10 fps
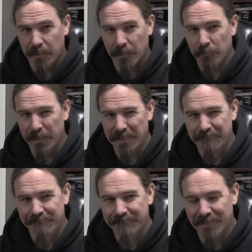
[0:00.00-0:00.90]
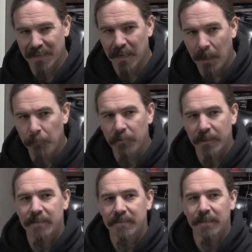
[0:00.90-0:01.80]
there would be a couple
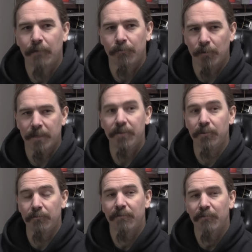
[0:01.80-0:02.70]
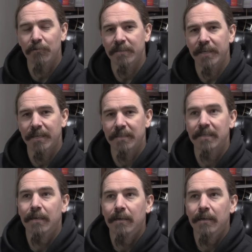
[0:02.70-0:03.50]
things that I would want to do. The first thing is,